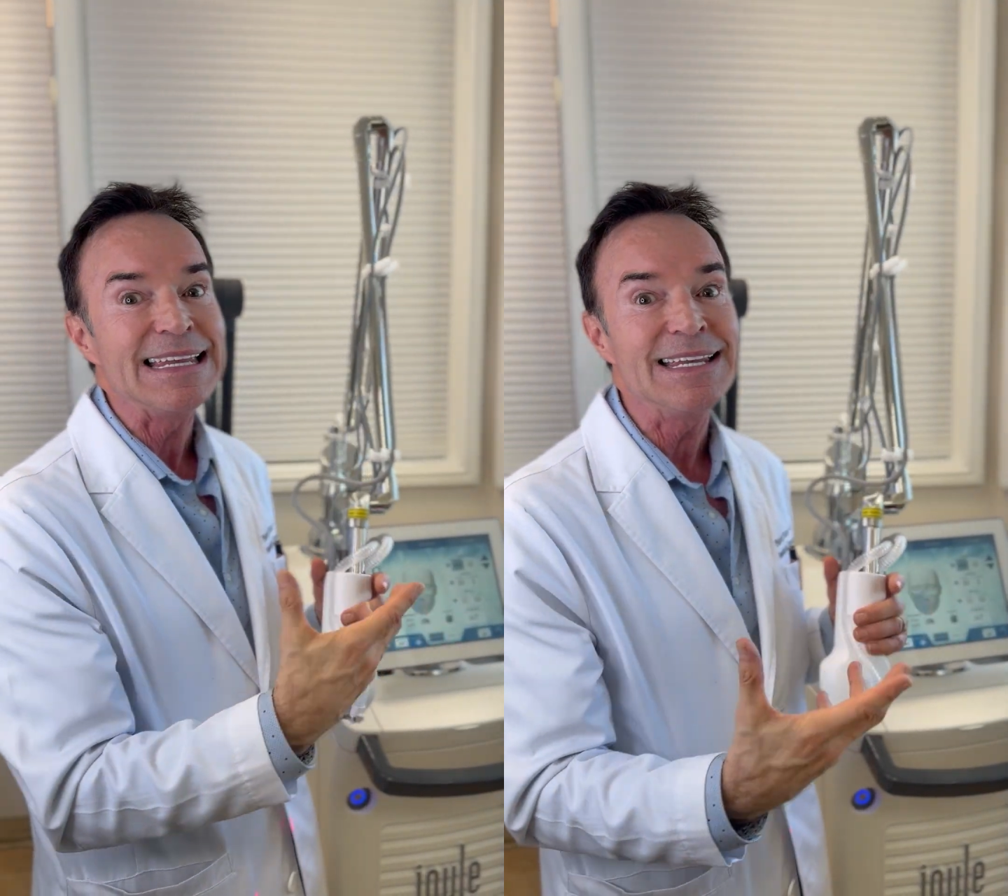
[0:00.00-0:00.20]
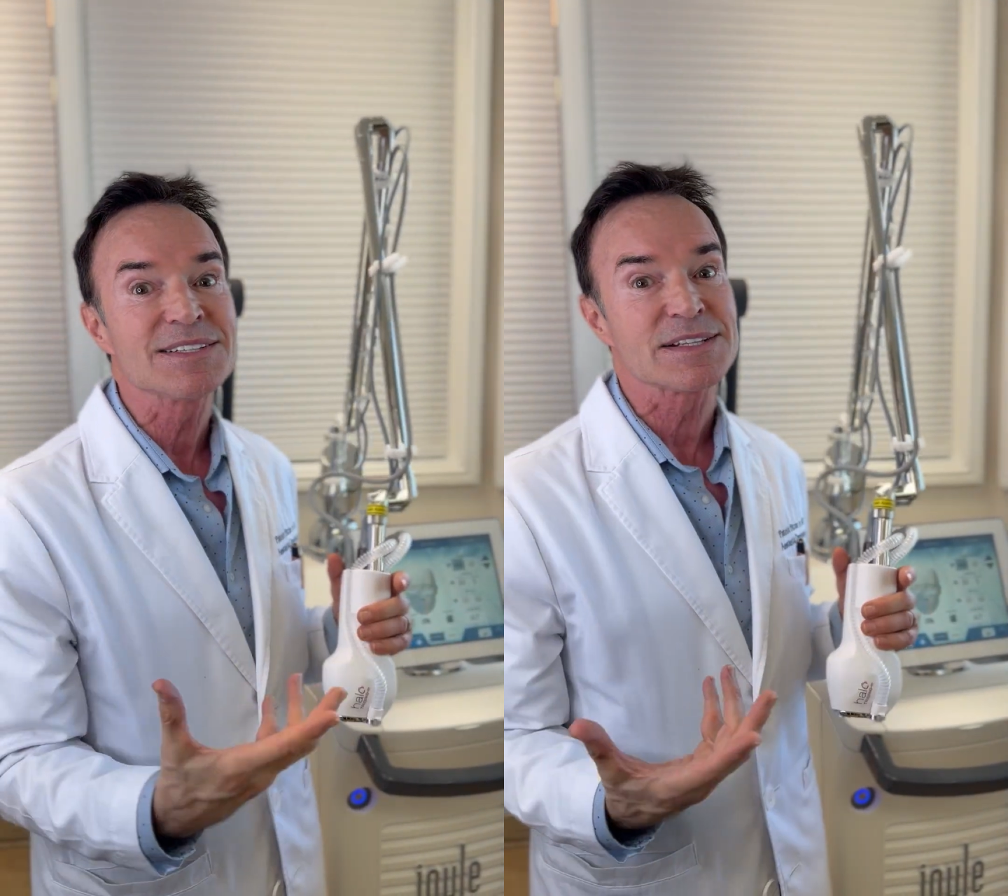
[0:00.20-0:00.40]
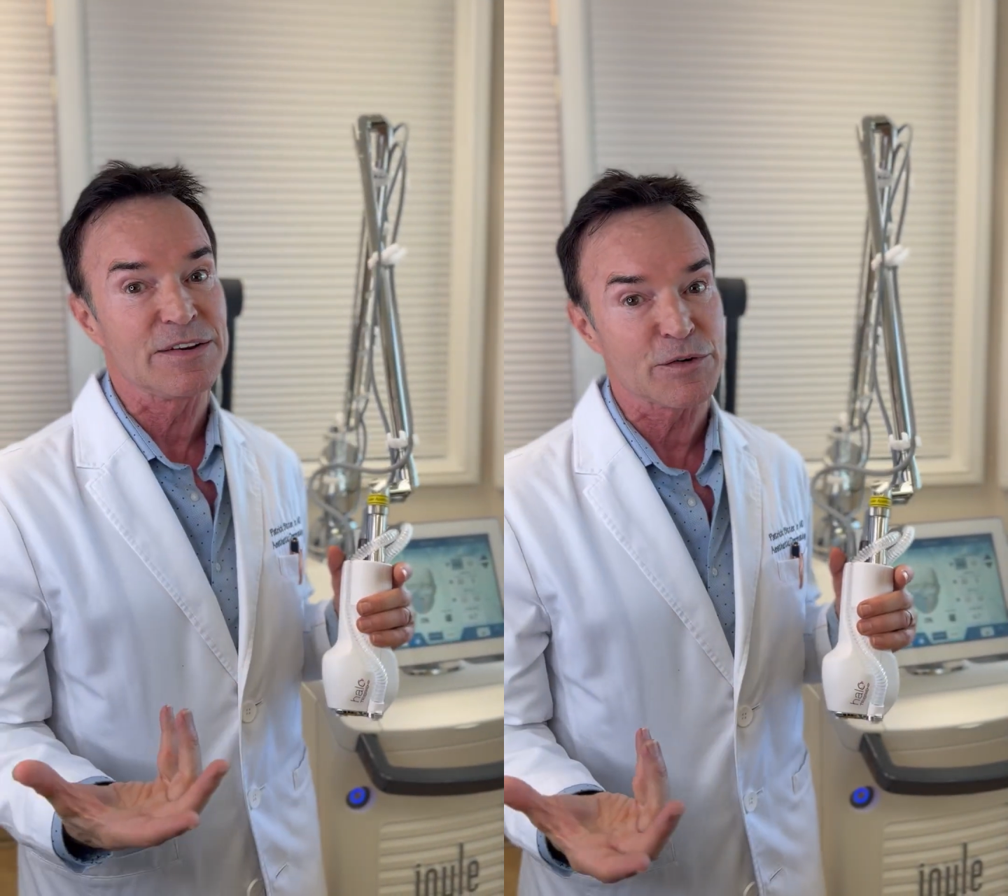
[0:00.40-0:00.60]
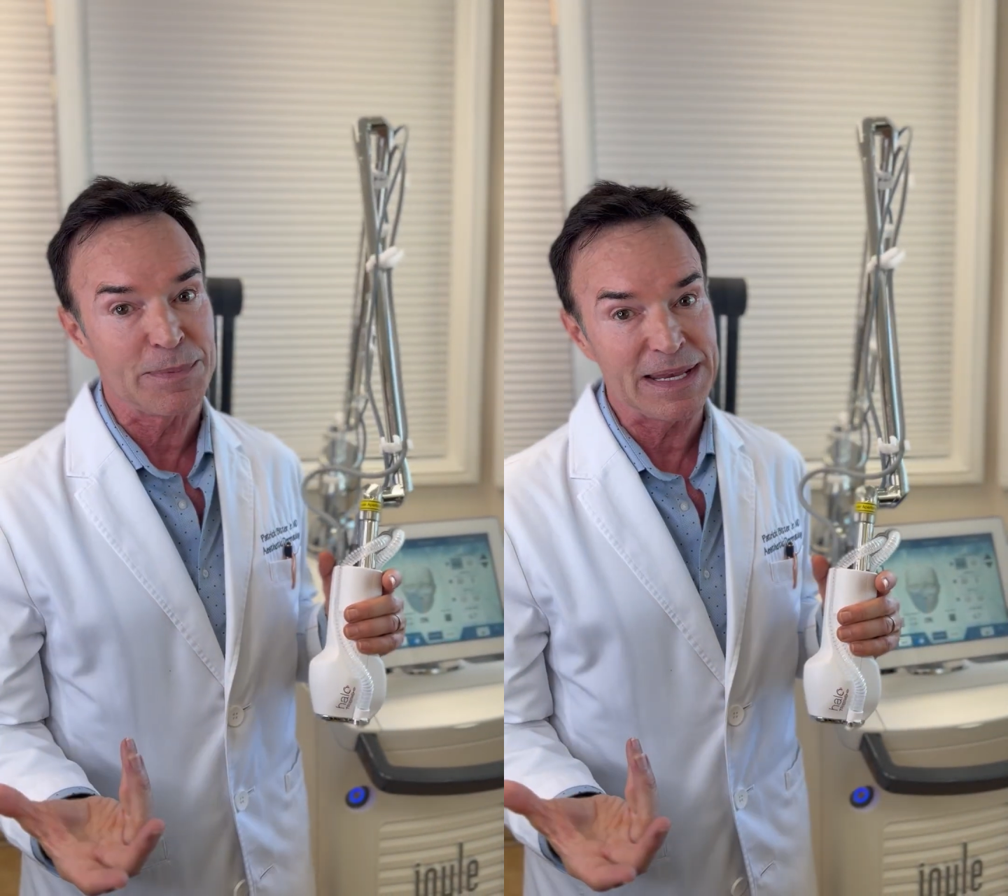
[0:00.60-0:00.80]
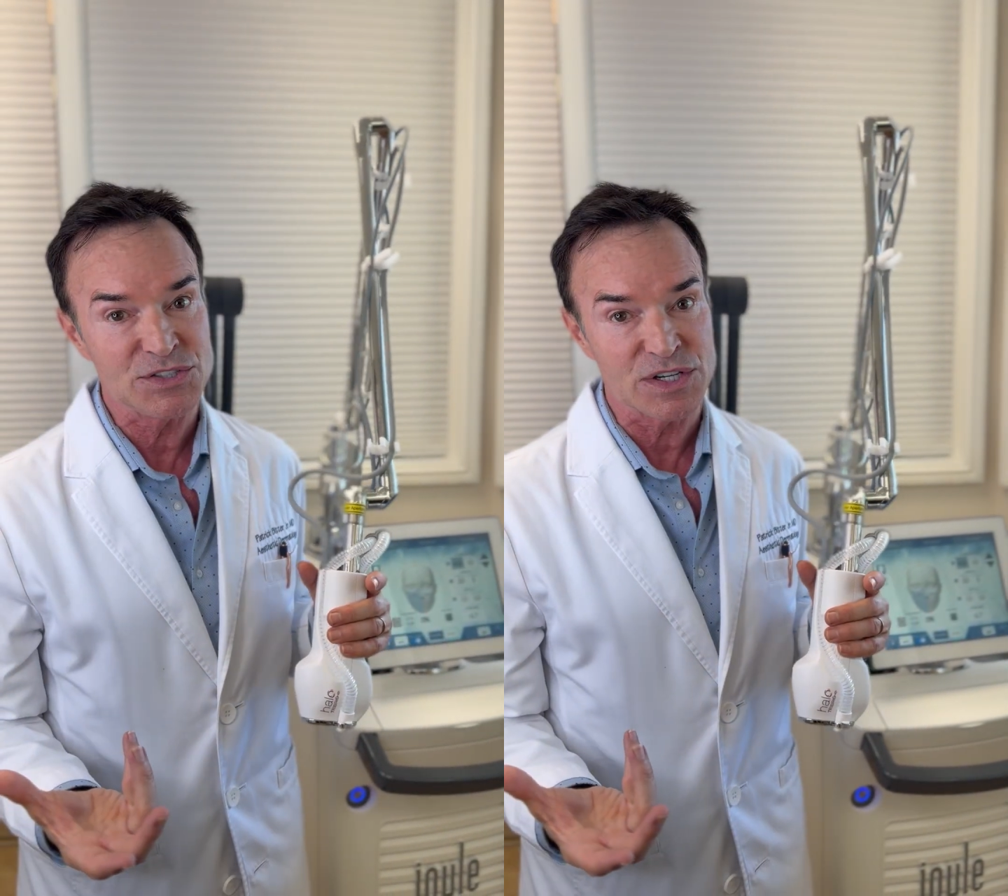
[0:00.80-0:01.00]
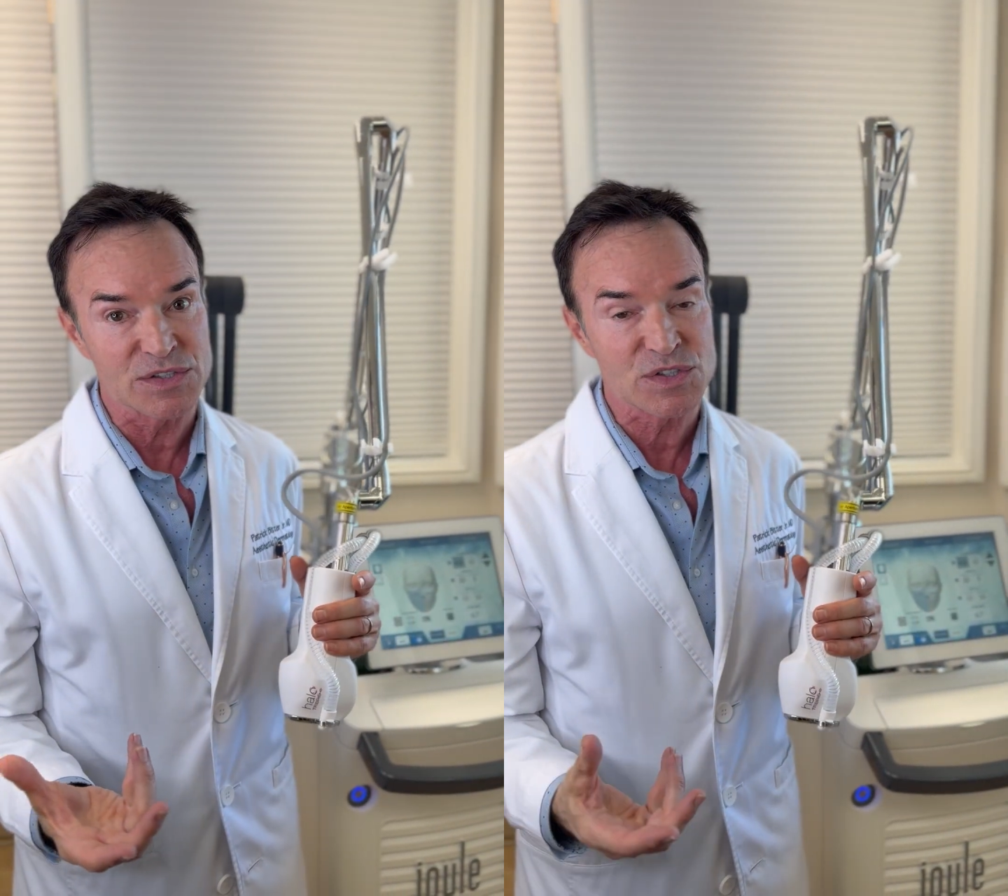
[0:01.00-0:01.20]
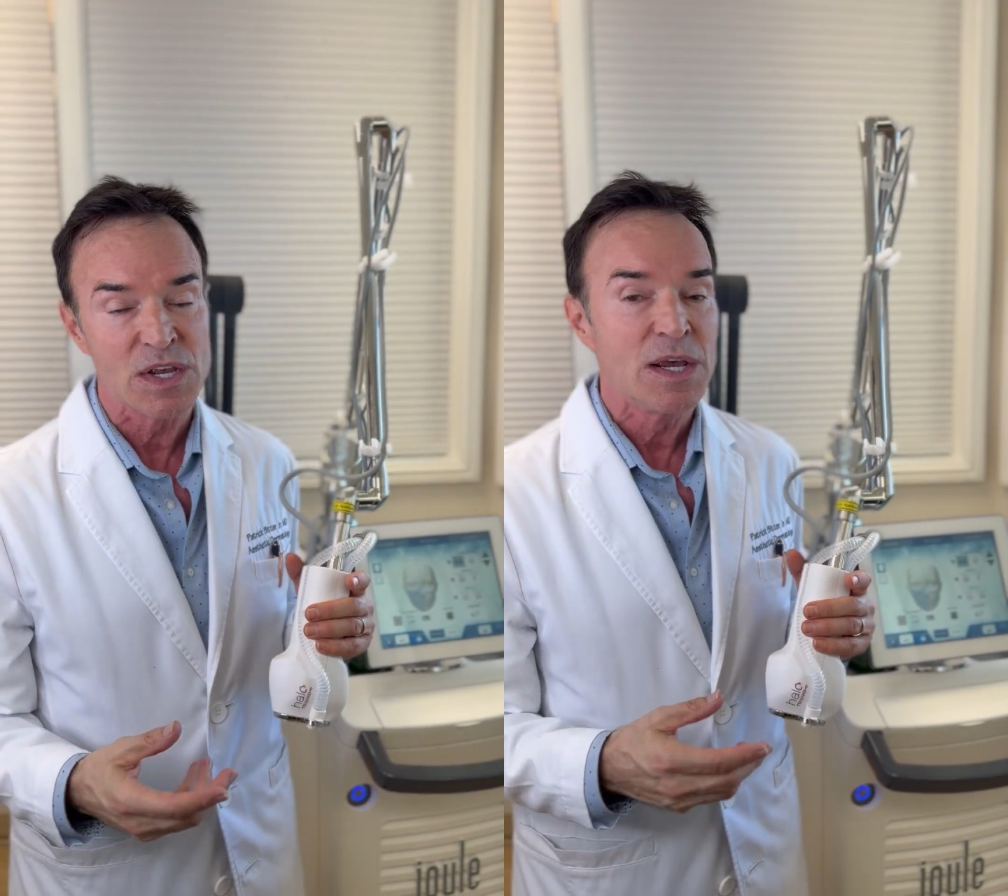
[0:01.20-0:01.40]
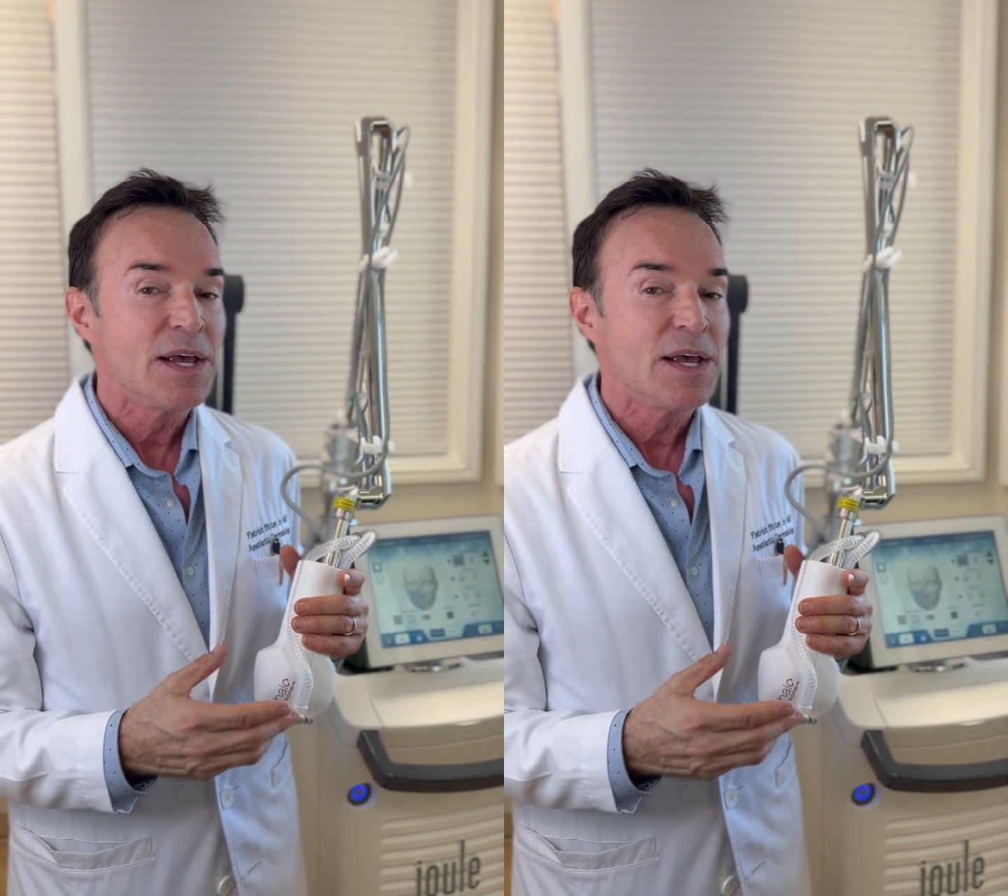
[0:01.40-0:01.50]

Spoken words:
easily for patients.